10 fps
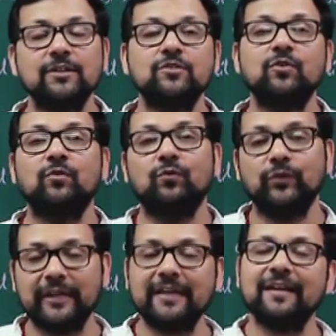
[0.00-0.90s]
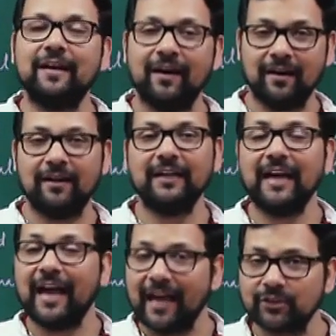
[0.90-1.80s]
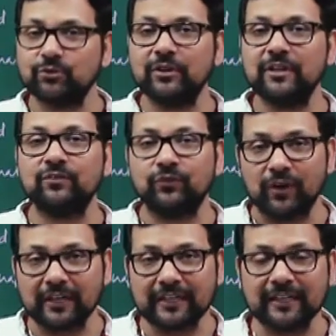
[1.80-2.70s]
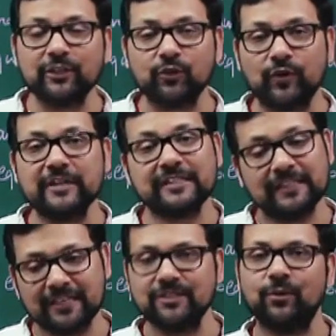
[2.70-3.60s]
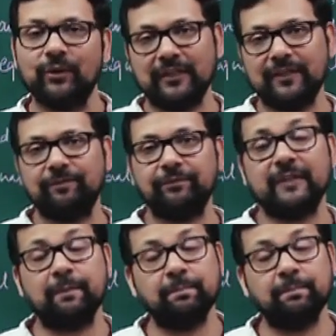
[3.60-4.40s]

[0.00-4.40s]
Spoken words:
So we are actually working towards this only. The